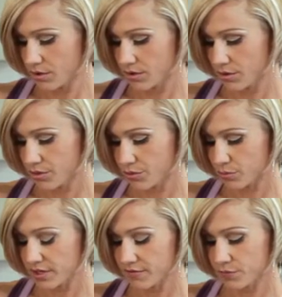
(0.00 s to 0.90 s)

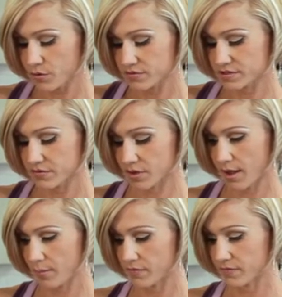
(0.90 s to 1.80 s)
3/4 of a
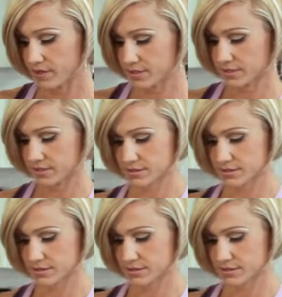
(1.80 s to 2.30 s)
cup of this.